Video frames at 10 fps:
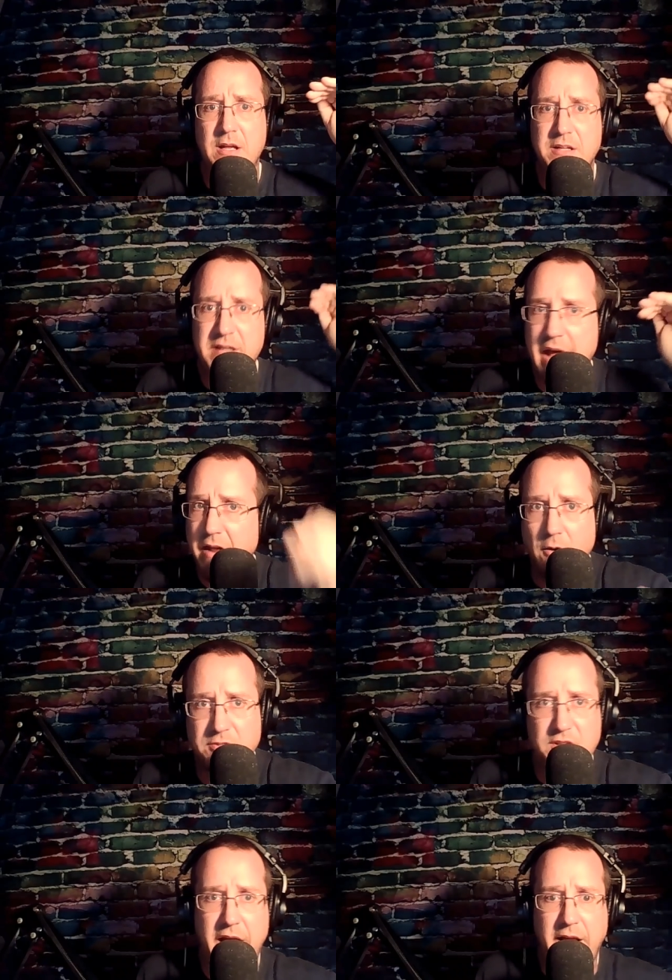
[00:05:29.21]

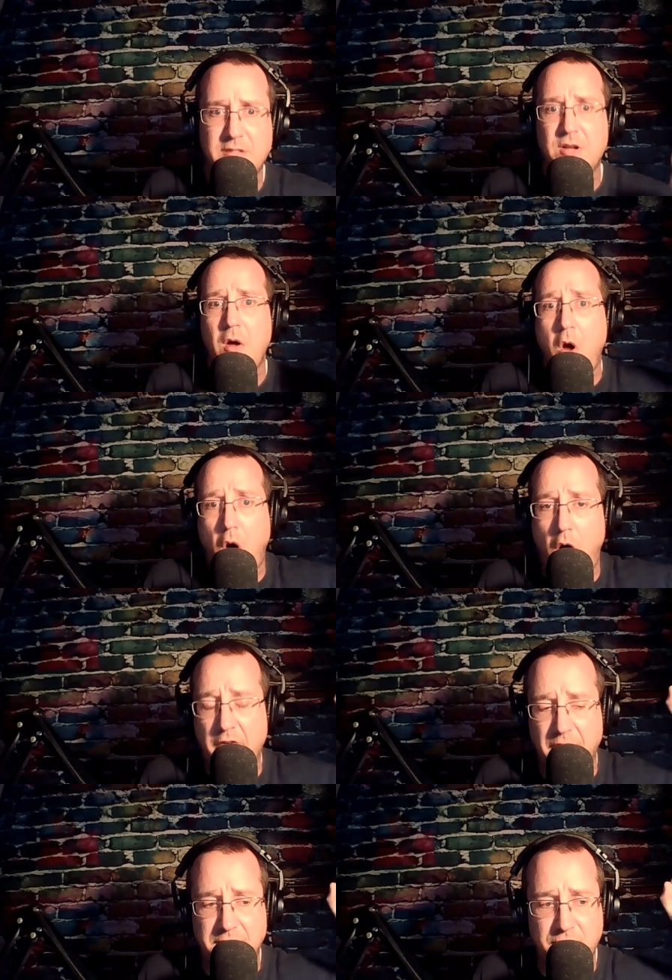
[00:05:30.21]
nanoseconds off
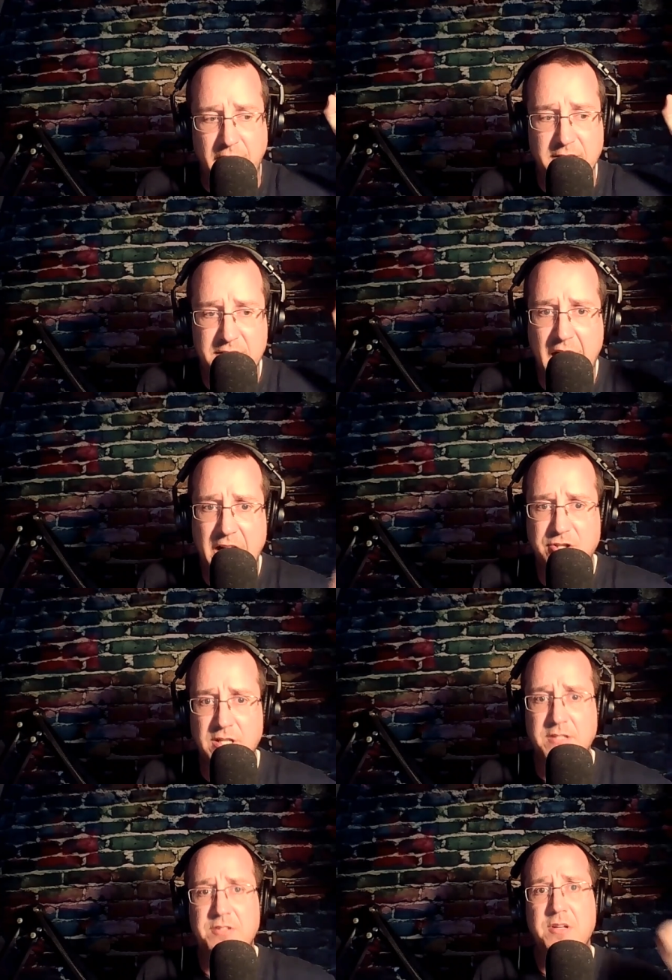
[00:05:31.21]
of
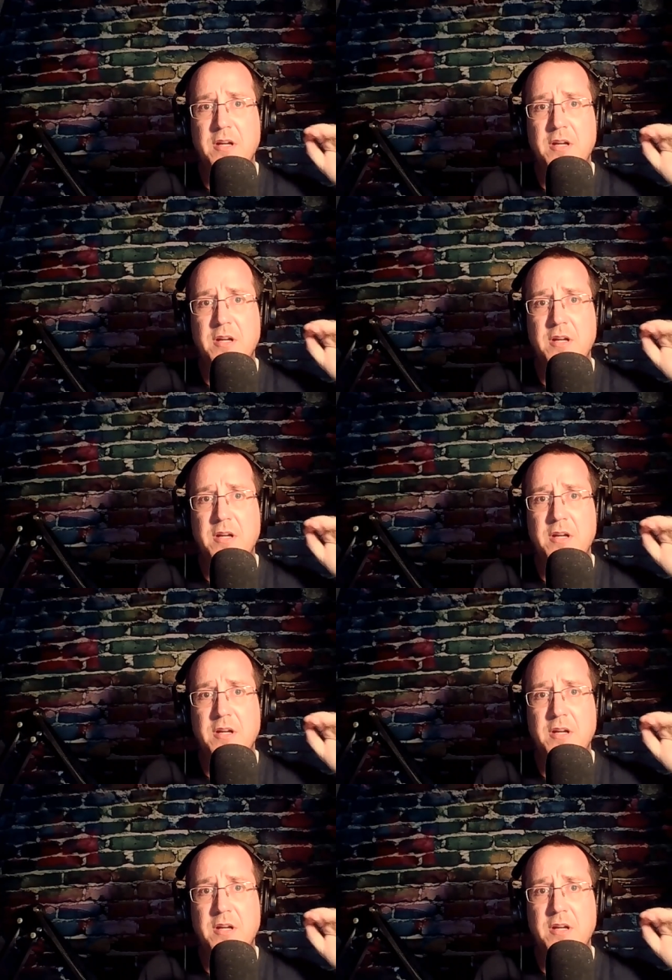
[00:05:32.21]
transactions